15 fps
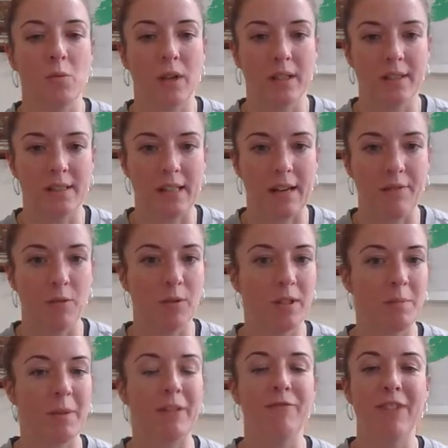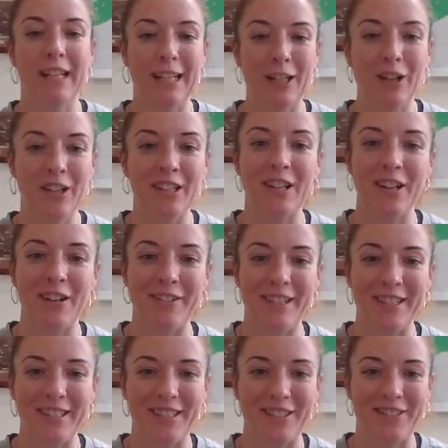whilst everyone's been really looking at our
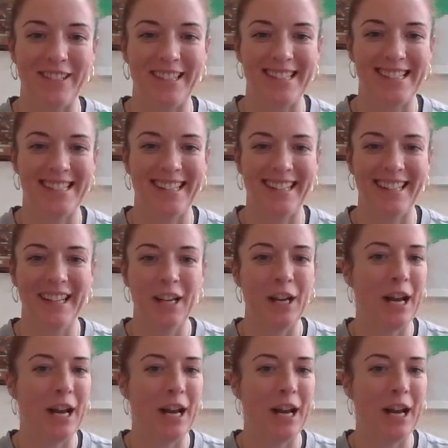industry and saying,